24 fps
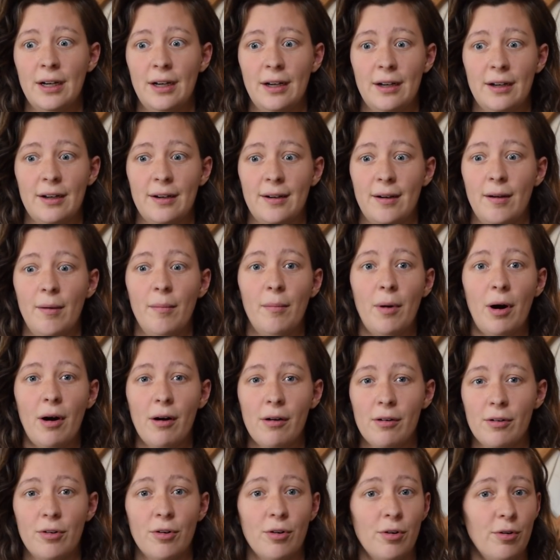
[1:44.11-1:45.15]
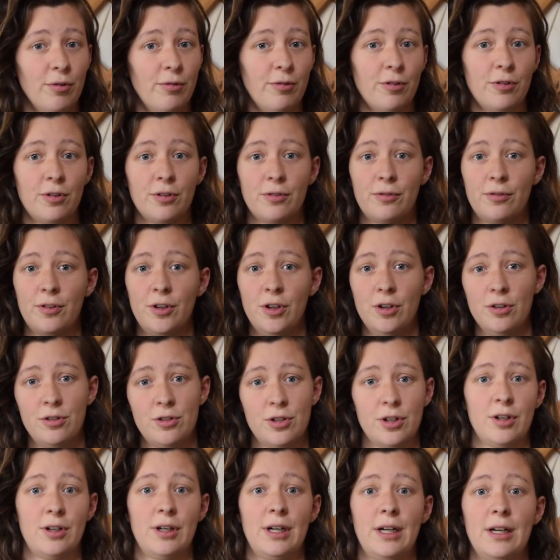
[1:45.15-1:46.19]
Our goal for the
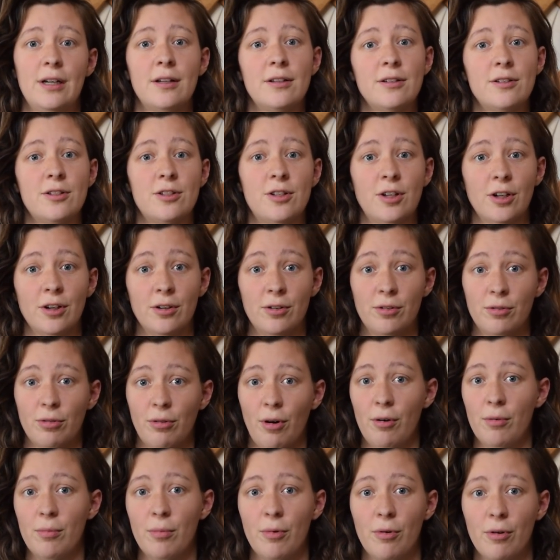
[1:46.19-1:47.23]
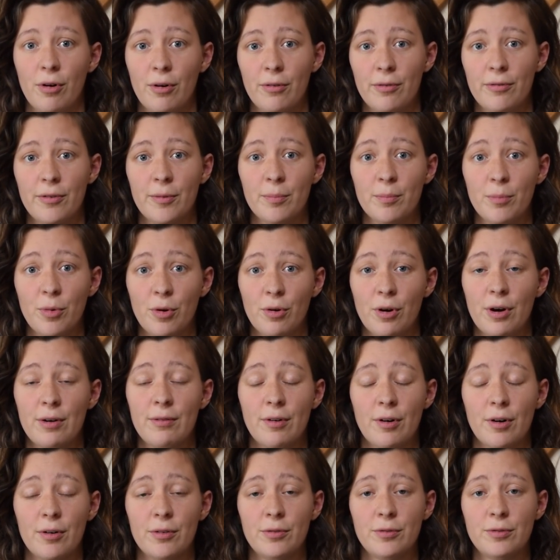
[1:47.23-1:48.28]
future is to grow more of
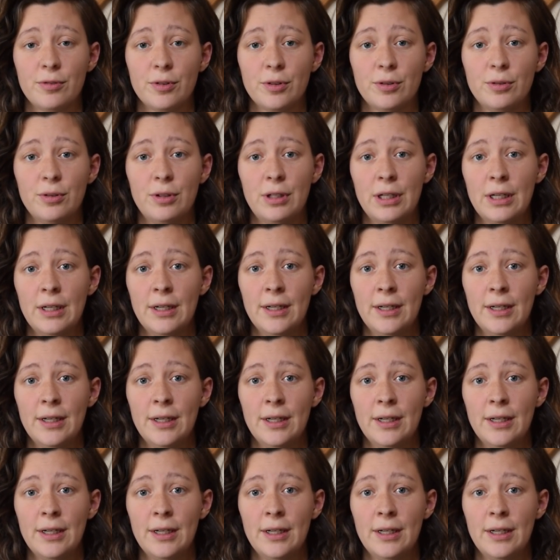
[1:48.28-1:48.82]
our own food,